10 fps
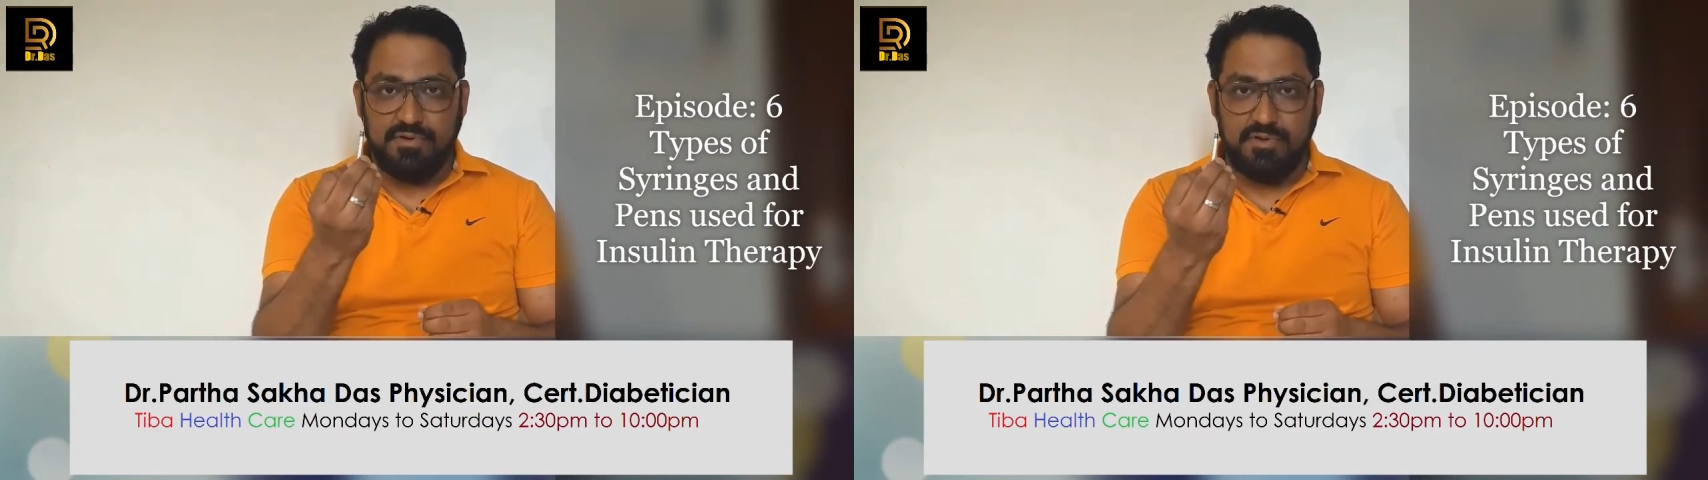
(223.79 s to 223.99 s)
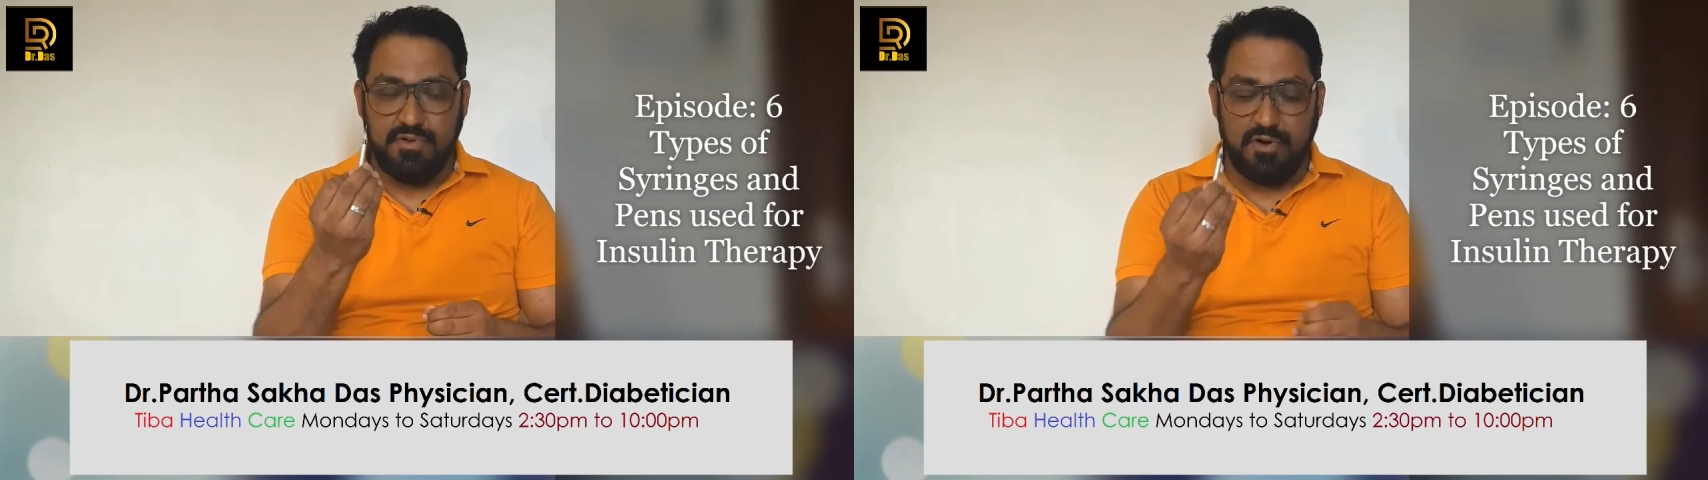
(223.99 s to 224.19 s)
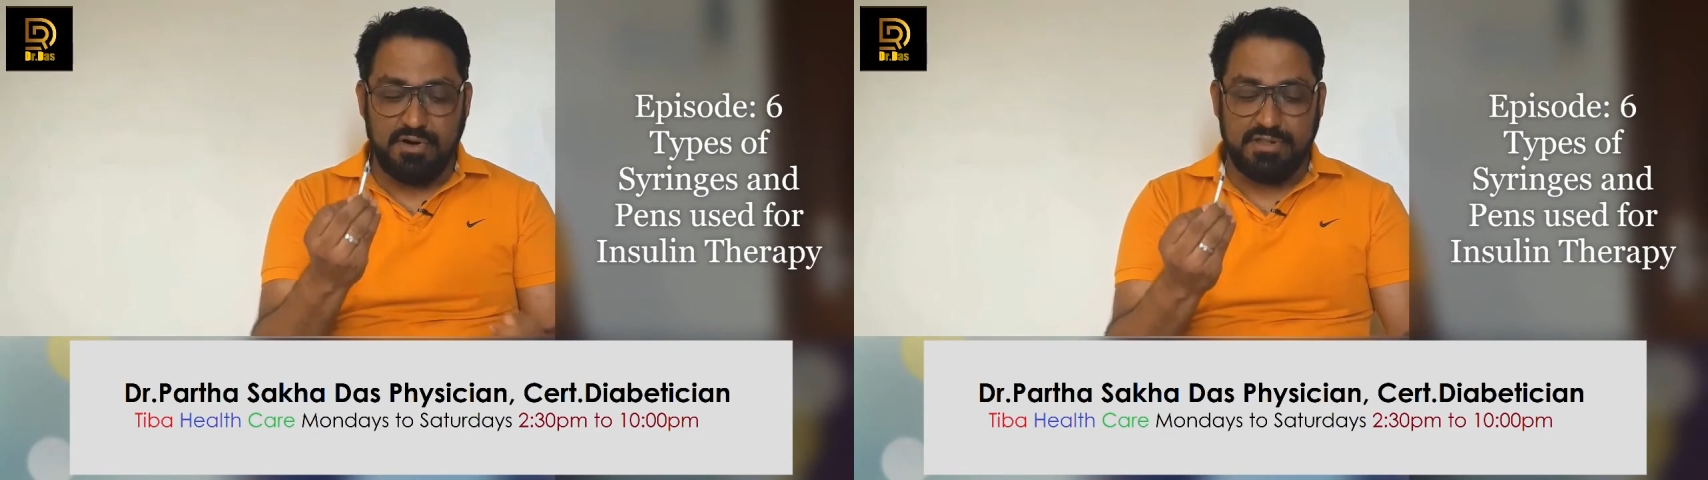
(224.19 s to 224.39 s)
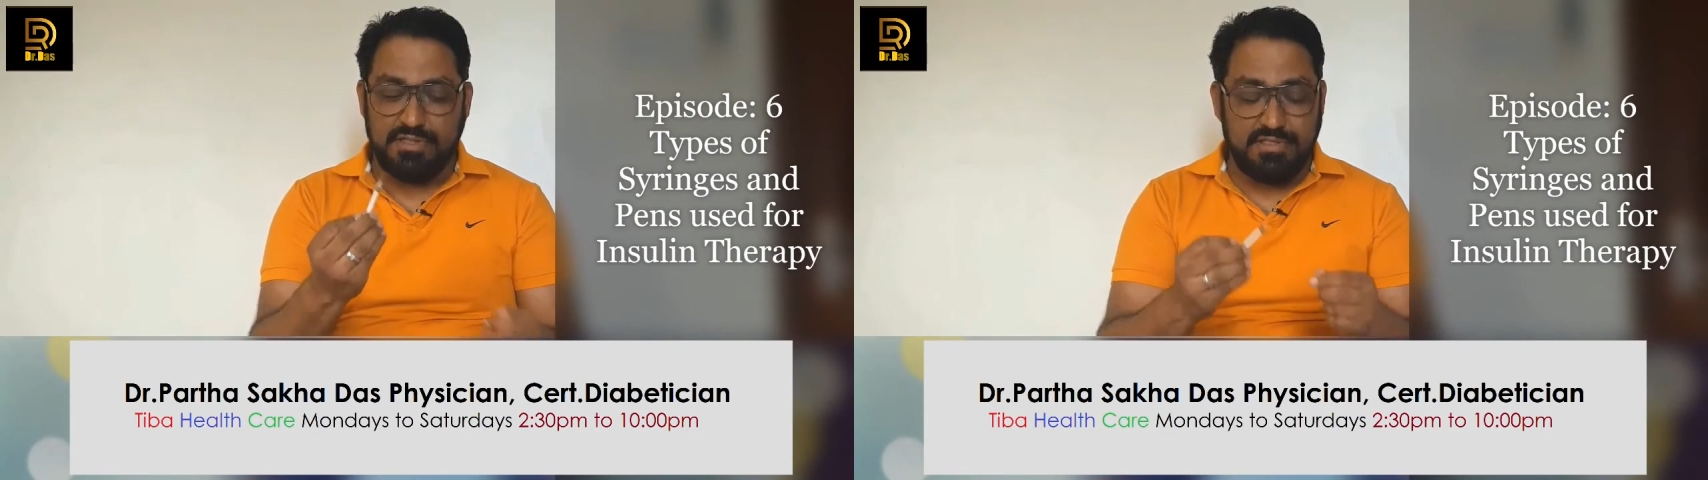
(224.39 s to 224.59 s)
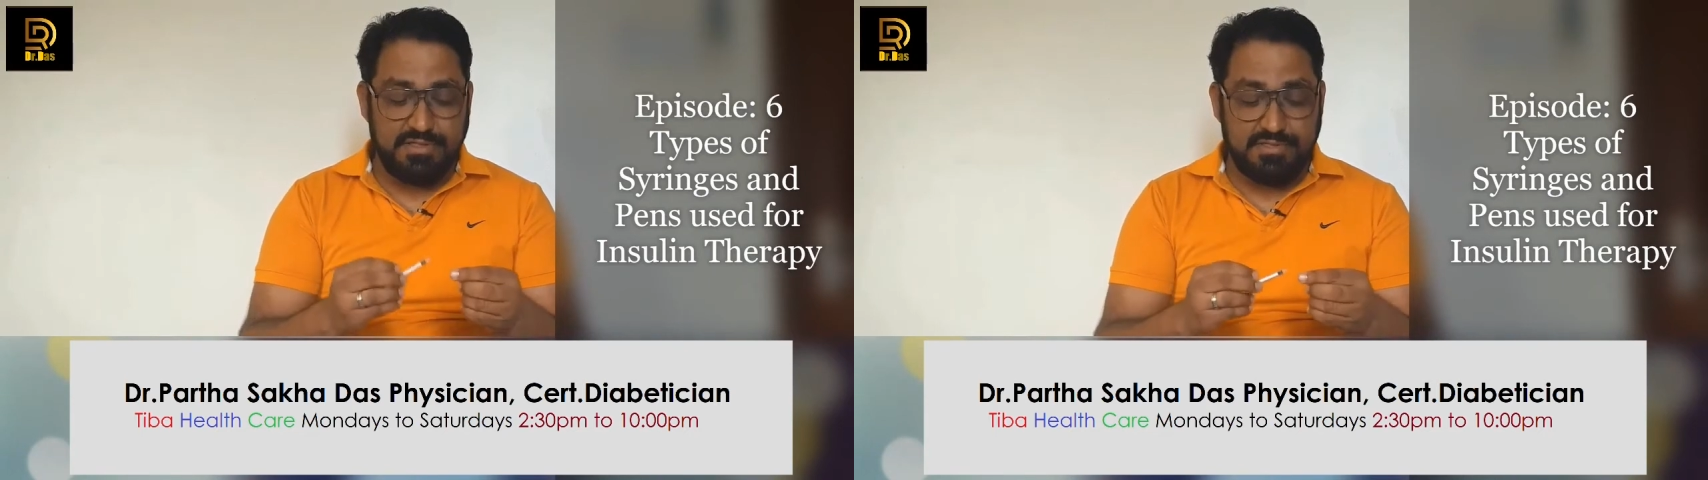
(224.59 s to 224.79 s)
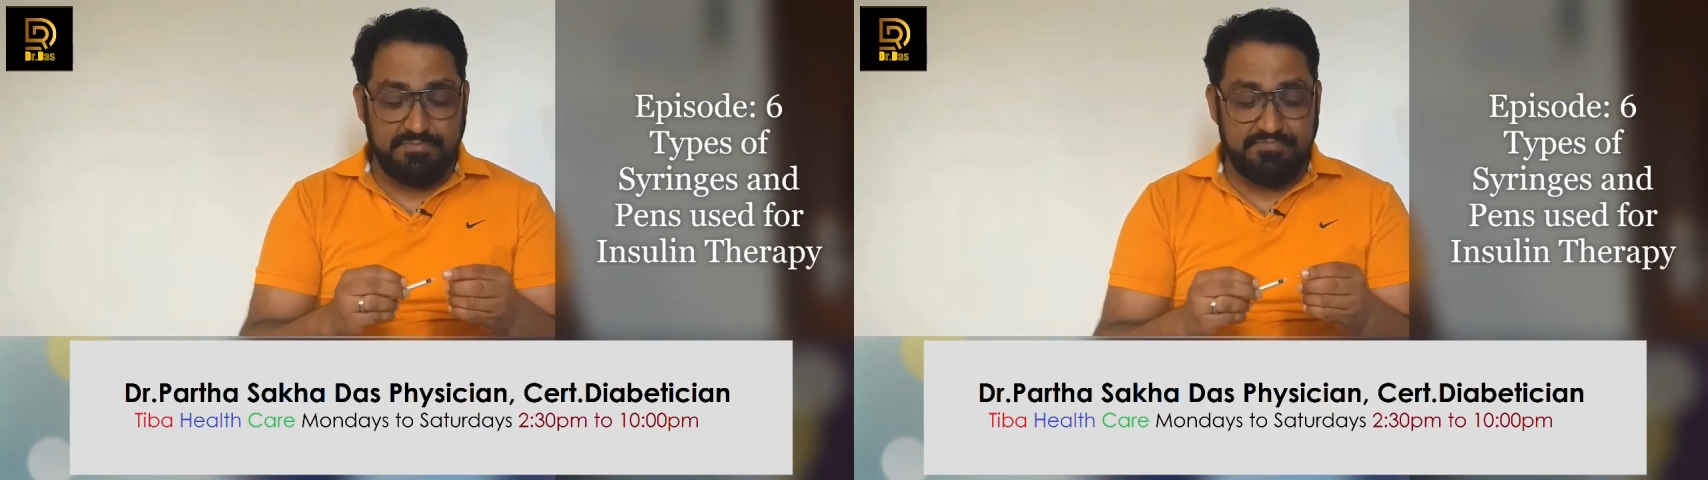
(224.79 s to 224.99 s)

longer than this.